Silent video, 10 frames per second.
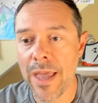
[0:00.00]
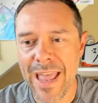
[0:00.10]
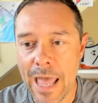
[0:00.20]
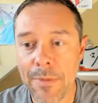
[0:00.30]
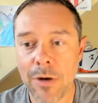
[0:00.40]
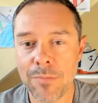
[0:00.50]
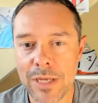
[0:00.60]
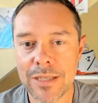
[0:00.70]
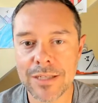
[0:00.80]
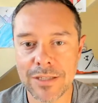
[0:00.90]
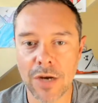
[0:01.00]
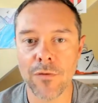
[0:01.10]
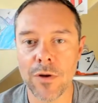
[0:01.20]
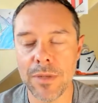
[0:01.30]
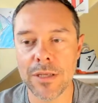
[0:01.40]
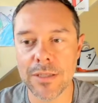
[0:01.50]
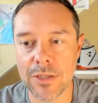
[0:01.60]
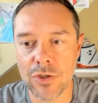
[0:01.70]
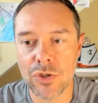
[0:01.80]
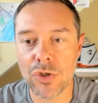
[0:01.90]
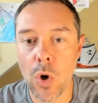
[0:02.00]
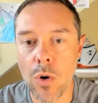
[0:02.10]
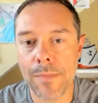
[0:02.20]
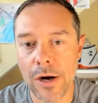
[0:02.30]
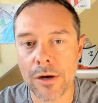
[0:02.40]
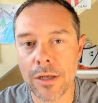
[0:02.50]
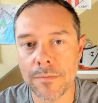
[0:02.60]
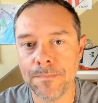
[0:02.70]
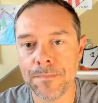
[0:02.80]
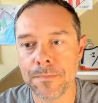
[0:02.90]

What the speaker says: MLB is a tough one because it's so American.